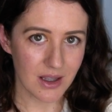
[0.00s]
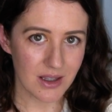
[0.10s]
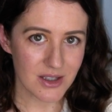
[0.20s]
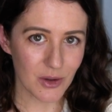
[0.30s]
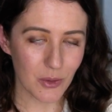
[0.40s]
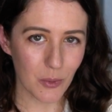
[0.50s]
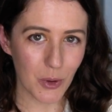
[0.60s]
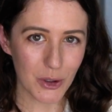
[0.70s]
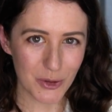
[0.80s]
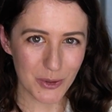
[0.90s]
So
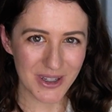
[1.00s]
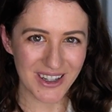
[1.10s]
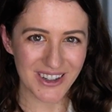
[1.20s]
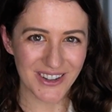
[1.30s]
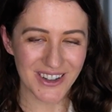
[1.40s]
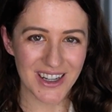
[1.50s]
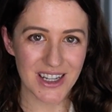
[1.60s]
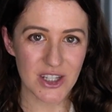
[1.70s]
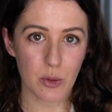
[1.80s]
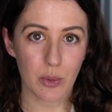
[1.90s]
what you're doing here
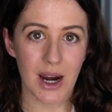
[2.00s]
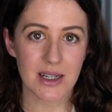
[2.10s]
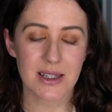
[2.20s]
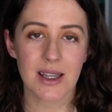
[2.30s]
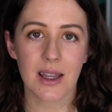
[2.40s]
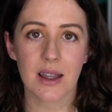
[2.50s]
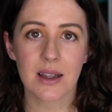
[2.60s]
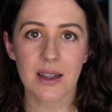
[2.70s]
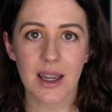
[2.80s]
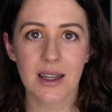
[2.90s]
is you're practicing
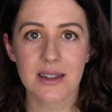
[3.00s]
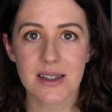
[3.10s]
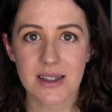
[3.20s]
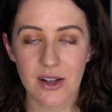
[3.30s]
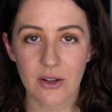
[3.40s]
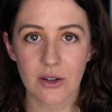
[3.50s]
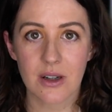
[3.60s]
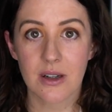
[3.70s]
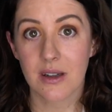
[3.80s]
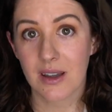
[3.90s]
client-centered
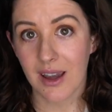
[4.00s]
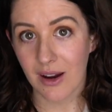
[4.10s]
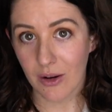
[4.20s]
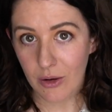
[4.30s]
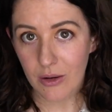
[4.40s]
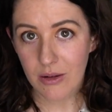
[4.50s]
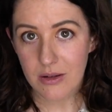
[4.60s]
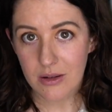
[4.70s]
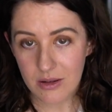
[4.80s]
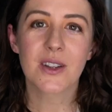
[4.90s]
care.
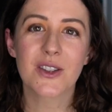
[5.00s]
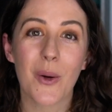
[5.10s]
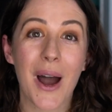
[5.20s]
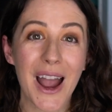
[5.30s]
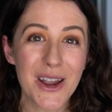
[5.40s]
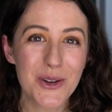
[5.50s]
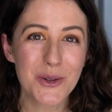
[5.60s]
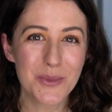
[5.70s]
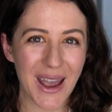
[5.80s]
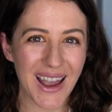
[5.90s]
So I
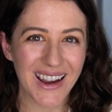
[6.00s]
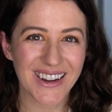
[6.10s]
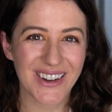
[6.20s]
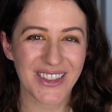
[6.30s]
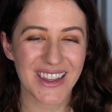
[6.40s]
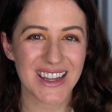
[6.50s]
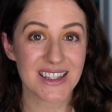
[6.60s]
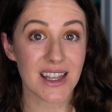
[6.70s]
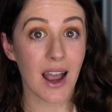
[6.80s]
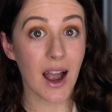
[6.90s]
hold back on things
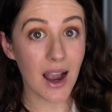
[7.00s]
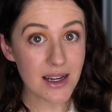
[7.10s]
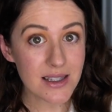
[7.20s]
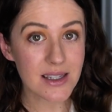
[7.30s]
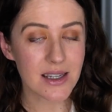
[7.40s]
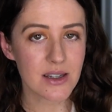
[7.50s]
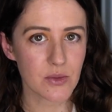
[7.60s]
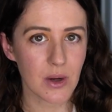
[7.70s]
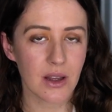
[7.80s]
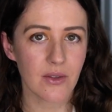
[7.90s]
that I see as
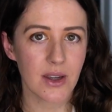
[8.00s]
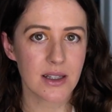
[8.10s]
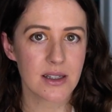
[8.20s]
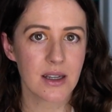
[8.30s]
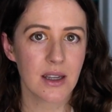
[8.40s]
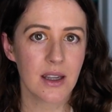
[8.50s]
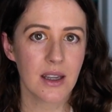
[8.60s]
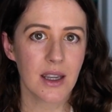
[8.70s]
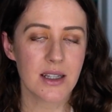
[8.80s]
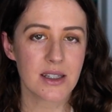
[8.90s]
relevant
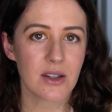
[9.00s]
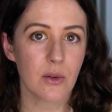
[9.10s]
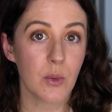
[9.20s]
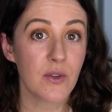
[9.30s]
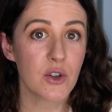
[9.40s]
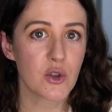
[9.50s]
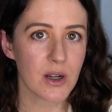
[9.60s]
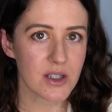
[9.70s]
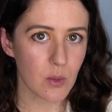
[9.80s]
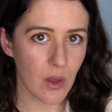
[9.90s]
until we've
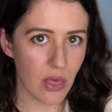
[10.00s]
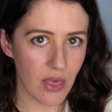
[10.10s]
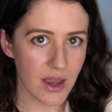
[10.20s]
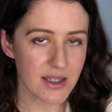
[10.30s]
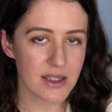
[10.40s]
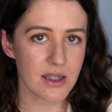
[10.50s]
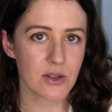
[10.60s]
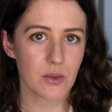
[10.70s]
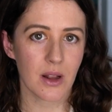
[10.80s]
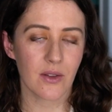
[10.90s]
addressed what they see
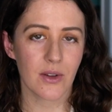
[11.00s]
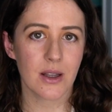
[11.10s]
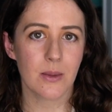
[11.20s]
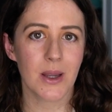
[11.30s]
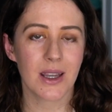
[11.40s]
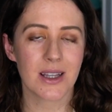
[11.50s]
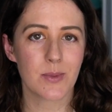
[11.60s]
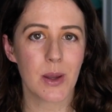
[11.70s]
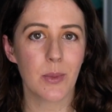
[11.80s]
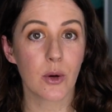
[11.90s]
as relevant, because
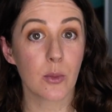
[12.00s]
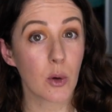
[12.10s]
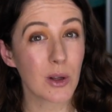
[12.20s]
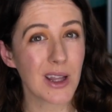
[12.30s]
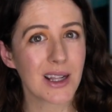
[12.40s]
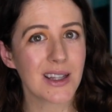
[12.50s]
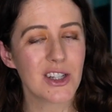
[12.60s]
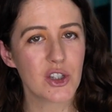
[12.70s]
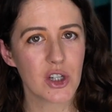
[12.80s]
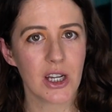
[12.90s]
people are more likely to
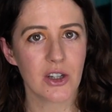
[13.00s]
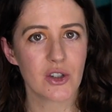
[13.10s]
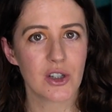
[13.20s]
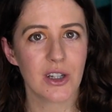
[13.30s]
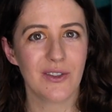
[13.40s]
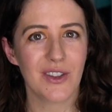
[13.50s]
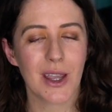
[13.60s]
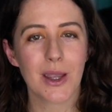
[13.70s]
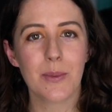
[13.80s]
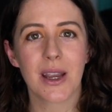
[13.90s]
change if they
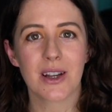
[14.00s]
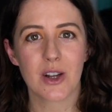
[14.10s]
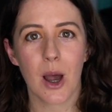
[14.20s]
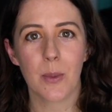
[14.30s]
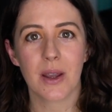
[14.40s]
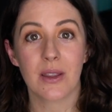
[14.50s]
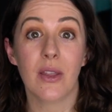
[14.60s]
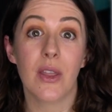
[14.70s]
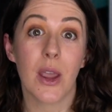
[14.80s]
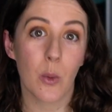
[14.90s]
can pick a topic
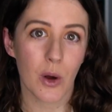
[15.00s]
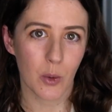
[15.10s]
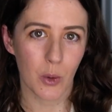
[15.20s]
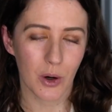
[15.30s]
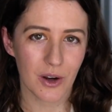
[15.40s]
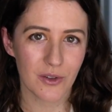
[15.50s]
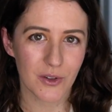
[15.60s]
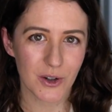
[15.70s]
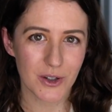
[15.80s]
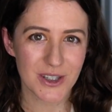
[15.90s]
that they want to work on
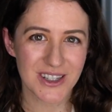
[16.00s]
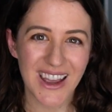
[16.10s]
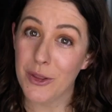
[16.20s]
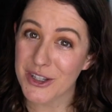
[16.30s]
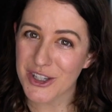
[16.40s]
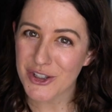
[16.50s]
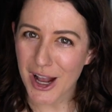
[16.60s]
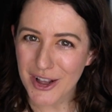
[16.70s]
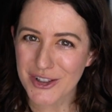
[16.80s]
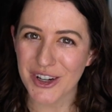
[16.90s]
first. This is
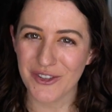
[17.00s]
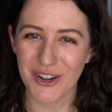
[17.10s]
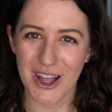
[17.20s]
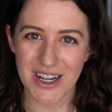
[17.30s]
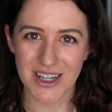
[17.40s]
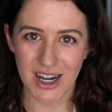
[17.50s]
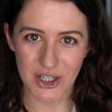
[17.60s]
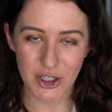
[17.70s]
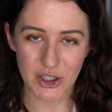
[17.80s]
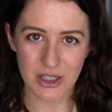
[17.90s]
challenging for a lot of
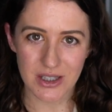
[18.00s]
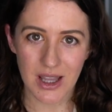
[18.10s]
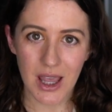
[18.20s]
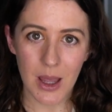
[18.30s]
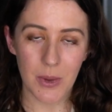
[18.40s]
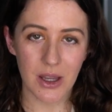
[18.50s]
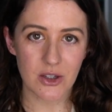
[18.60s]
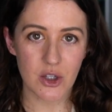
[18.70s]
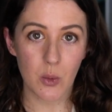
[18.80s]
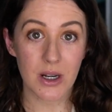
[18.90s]
dietitians
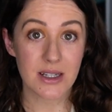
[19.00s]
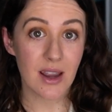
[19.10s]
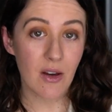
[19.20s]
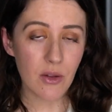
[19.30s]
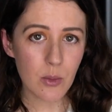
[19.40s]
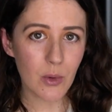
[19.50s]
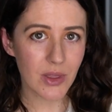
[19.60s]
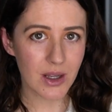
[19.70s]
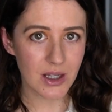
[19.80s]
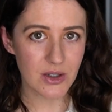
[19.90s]
because you want to tell them what
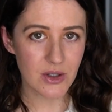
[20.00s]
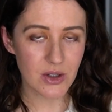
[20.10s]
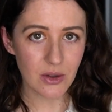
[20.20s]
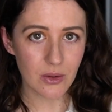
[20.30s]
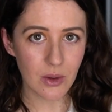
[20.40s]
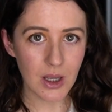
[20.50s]
they need to do,